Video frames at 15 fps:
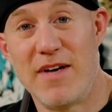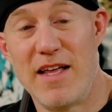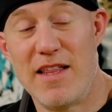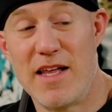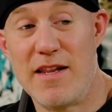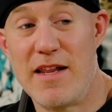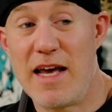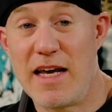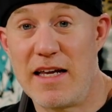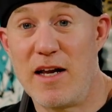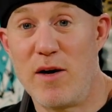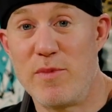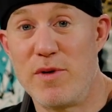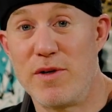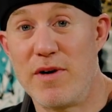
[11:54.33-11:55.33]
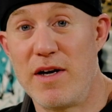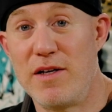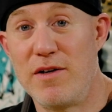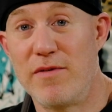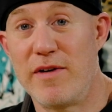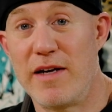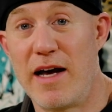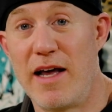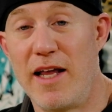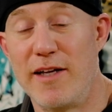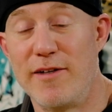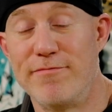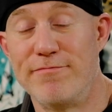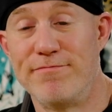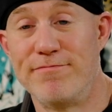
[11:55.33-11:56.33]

And then they can help you create your reality.